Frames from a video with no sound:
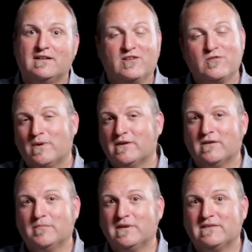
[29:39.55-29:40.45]
And the other way you're
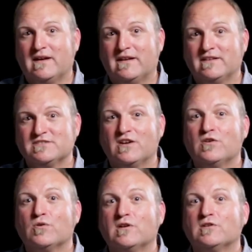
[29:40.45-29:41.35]
going to meet that is
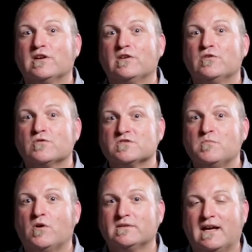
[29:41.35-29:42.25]
you're going to look at your
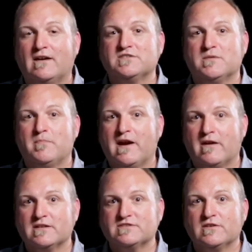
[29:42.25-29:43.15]
small town as a
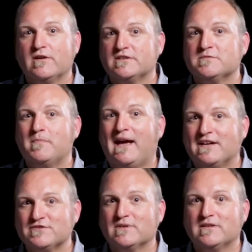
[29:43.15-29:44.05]
parish, that you're not just
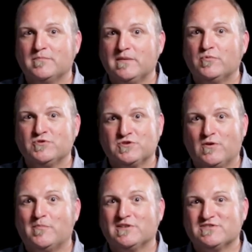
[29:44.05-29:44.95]
pastoring the people who show
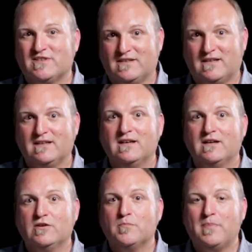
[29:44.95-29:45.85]
up on Sunday,
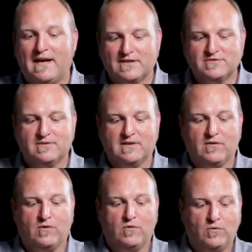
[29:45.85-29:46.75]
you're pastoring
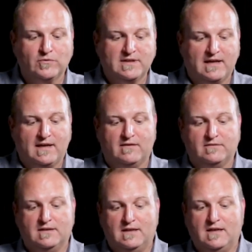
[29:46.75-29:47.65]
the whole town.